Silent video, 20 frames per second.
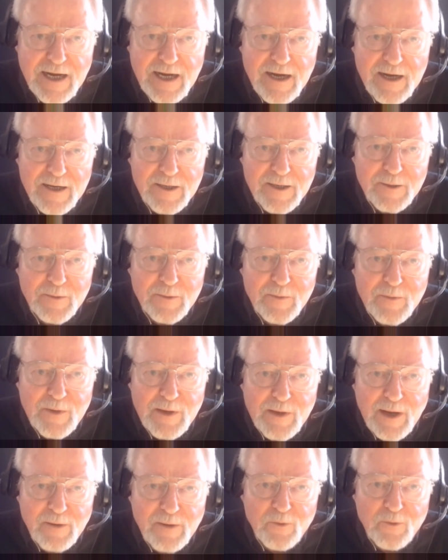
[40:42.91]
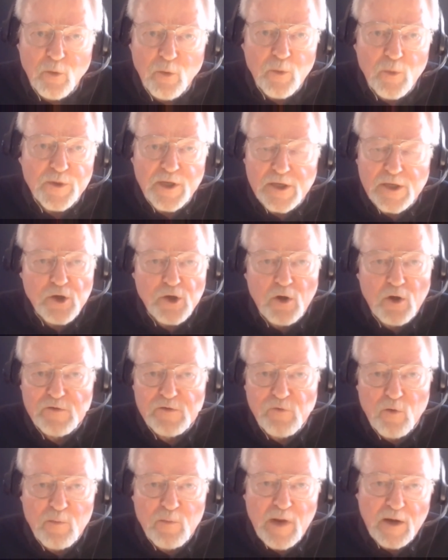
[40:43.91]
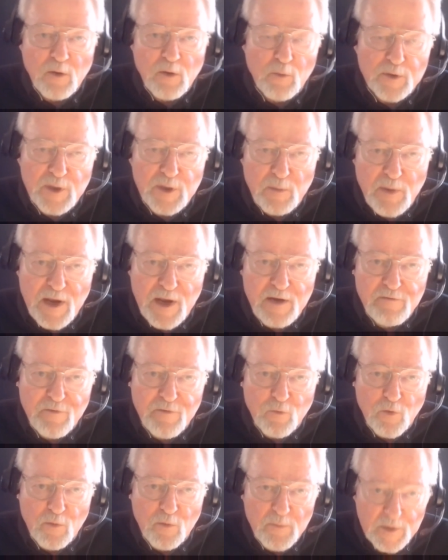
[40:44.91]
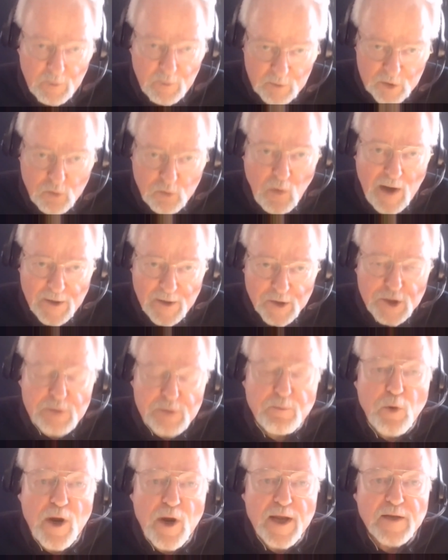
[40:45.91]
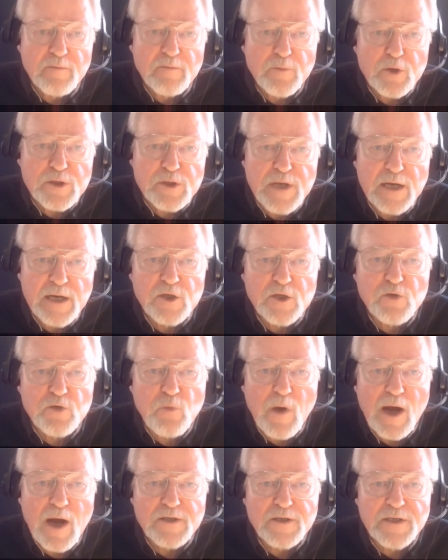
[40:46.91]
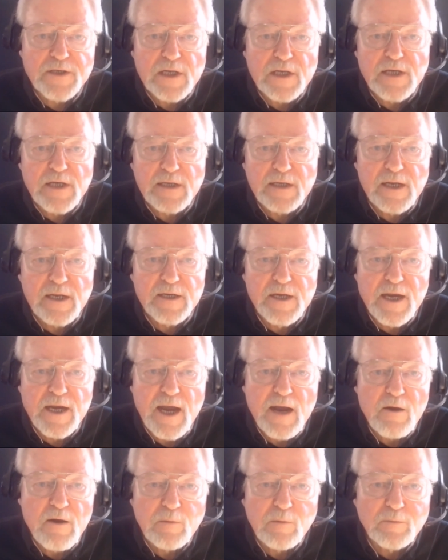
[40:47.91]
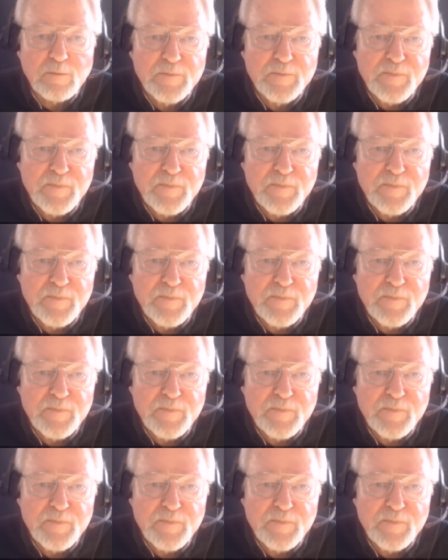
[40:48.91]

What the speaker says: I don't know what they charged for them. I know what they paid for them, but there was quite a spread percentage wise. And they said, can you help?